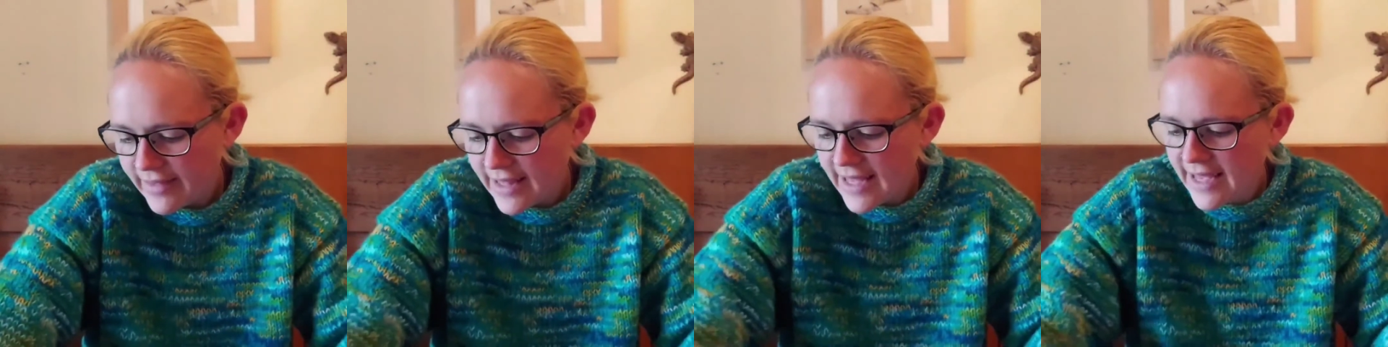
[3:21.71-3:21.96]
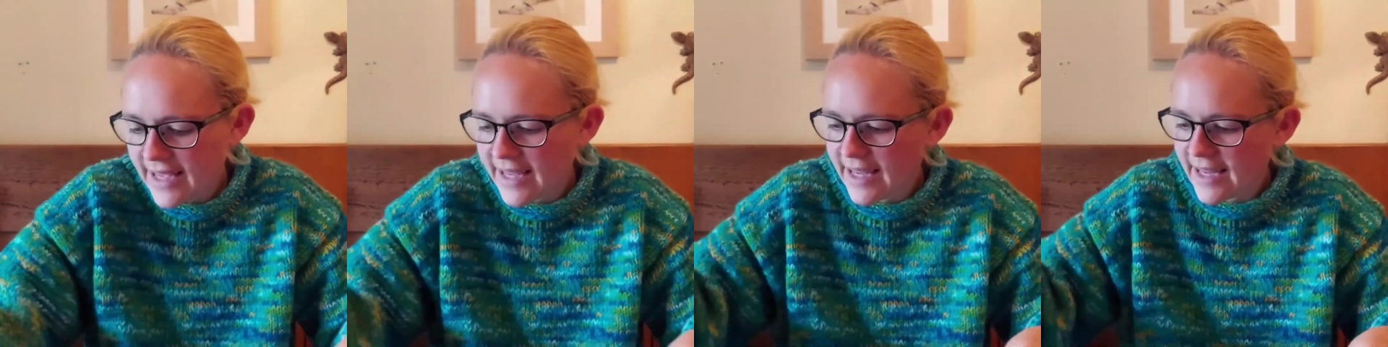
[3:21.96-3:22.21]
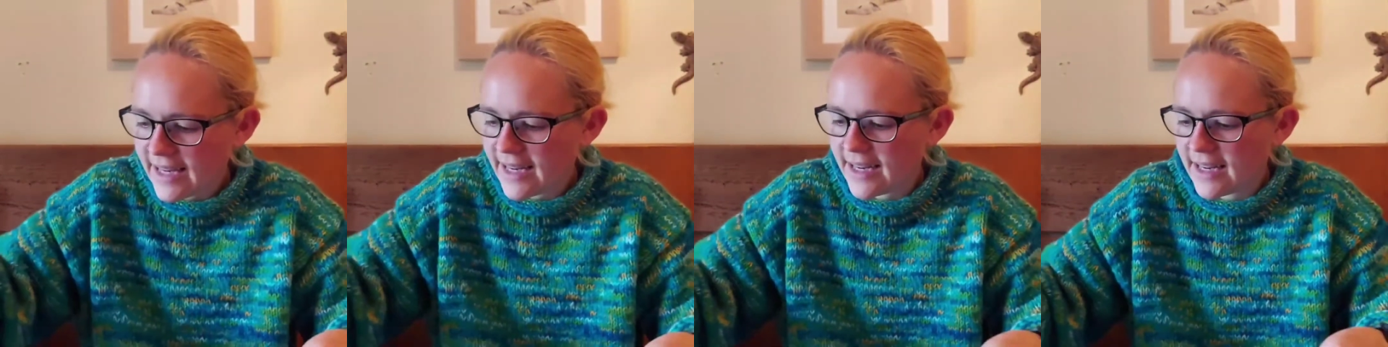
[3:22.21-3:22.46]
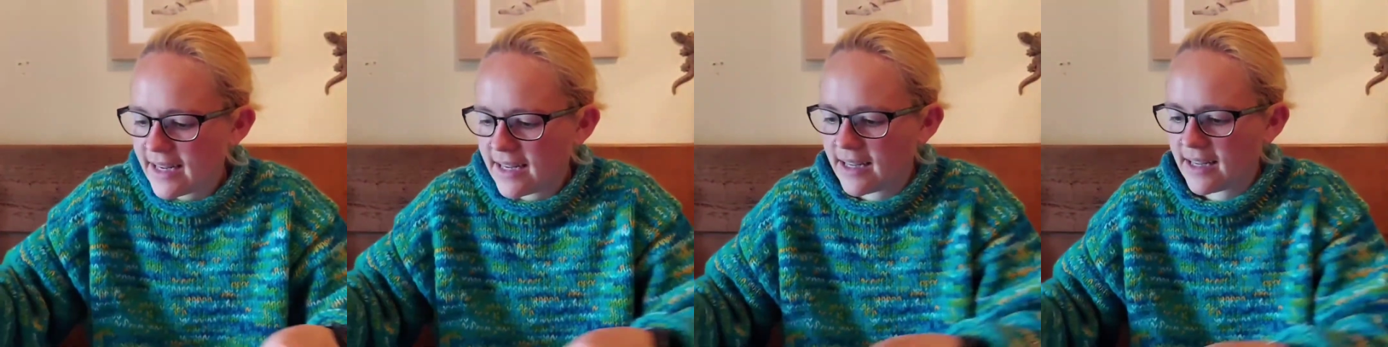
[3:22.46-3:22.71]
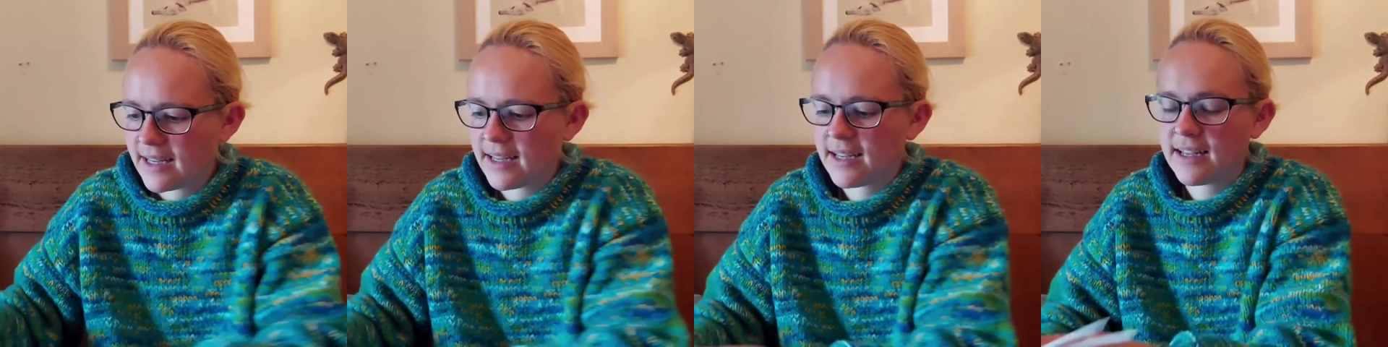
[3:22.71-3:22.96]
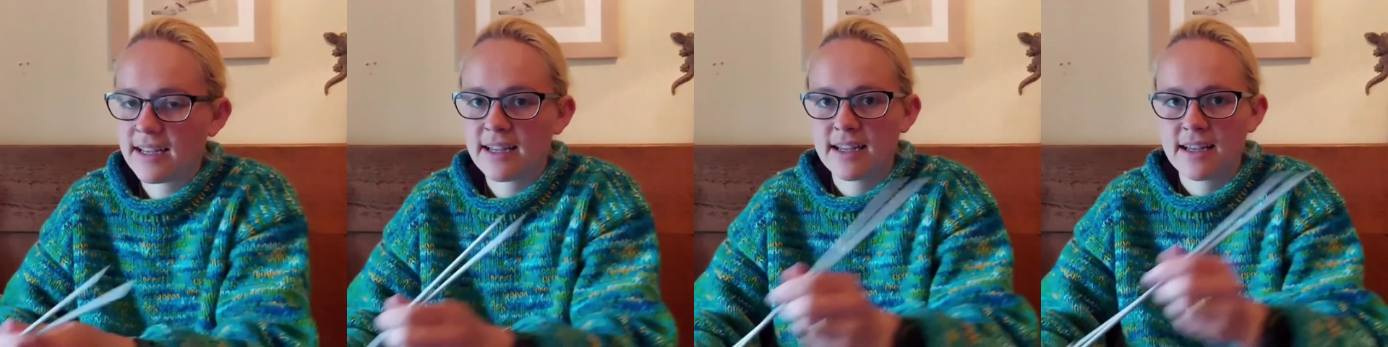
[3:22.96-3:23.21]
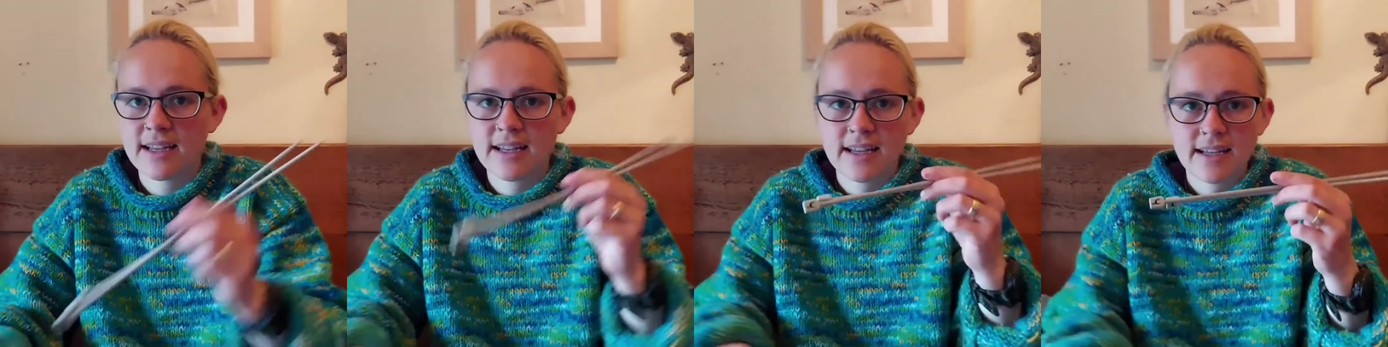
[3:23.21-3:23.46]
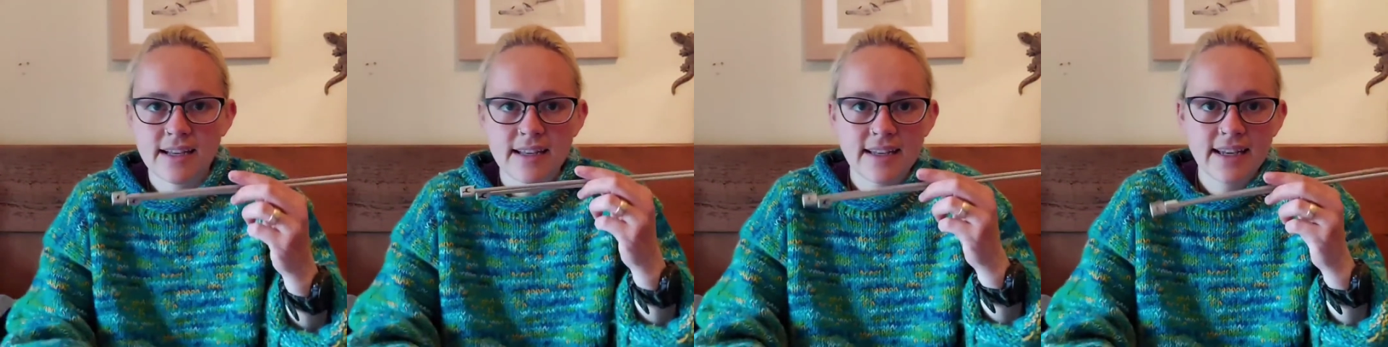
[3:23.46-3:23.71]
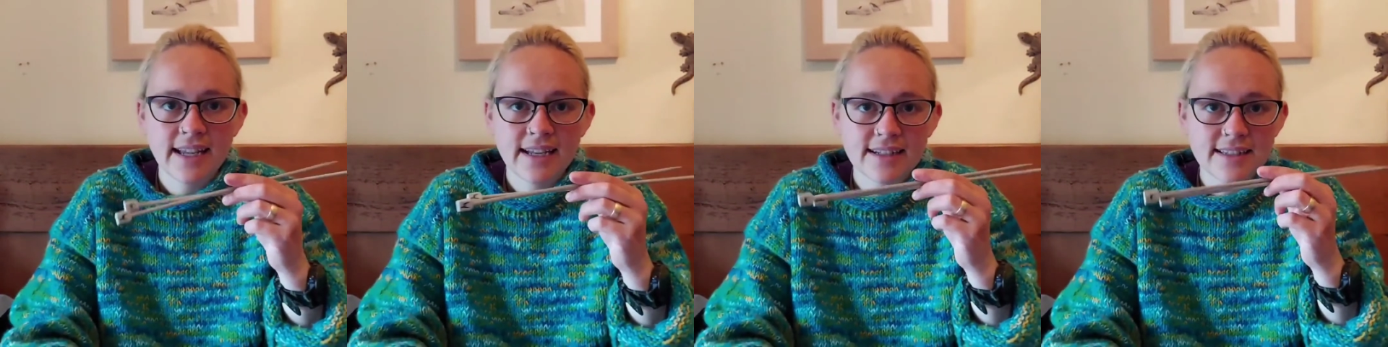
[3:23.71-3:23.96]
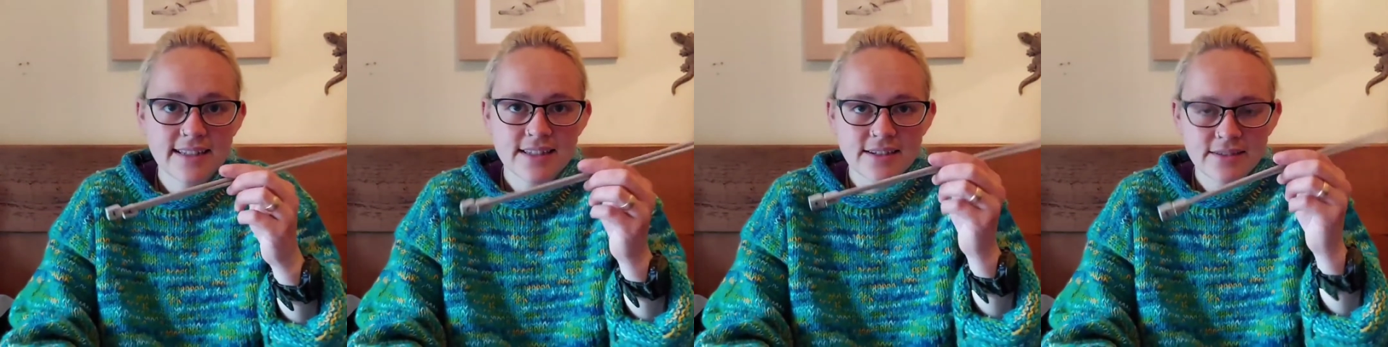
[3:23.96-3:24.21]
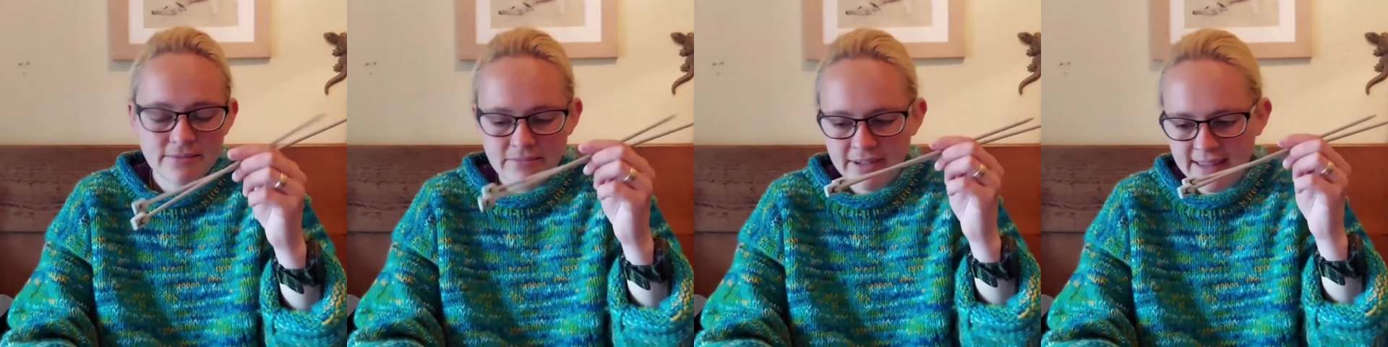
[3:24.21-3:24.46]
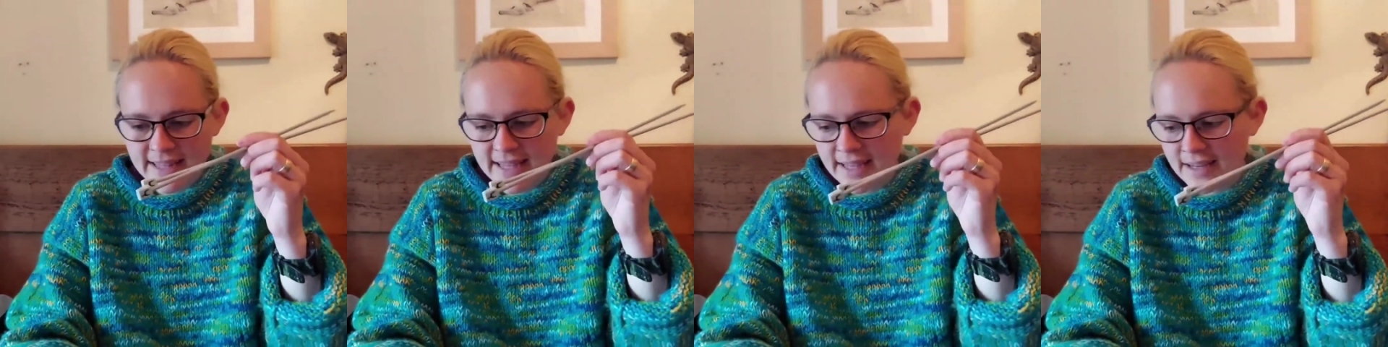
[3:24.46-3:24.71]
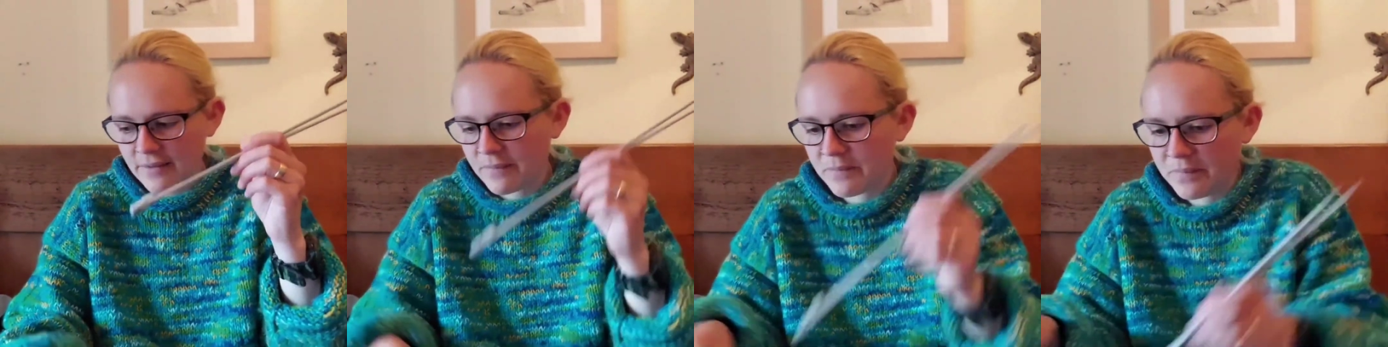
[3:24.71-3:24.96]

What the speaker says: then knit with it,